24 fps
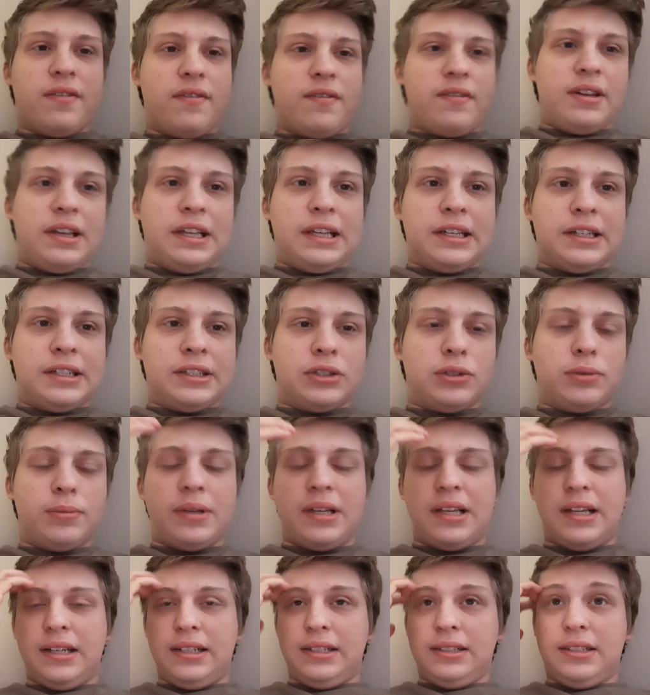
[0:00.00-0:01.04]
video
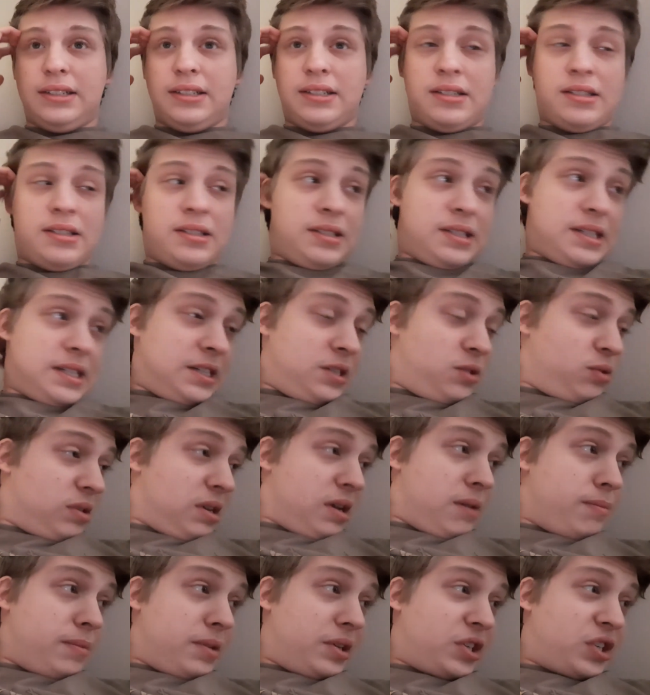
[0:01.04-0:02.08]
because I don't
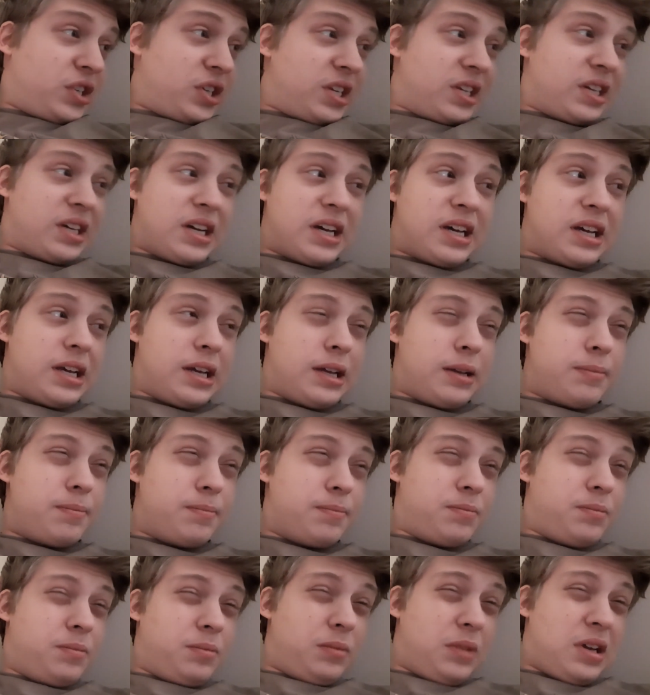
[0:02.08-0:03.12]
got much
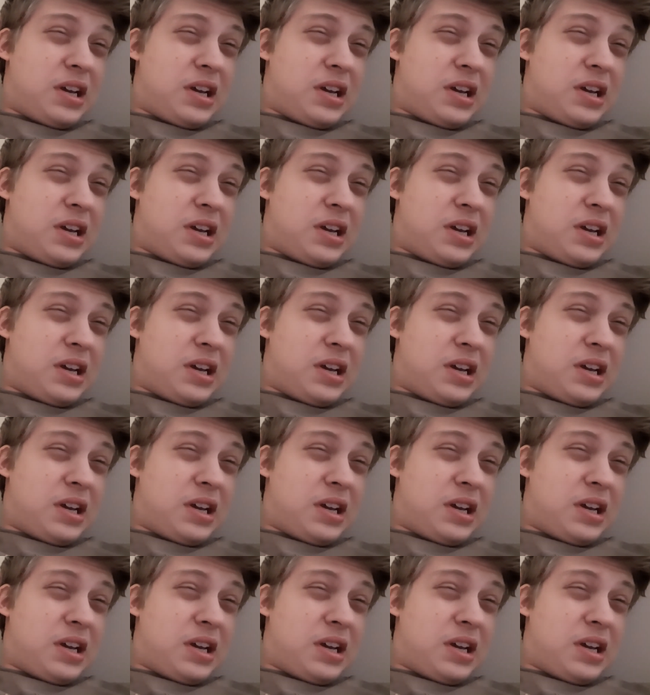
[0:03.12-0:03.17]
time.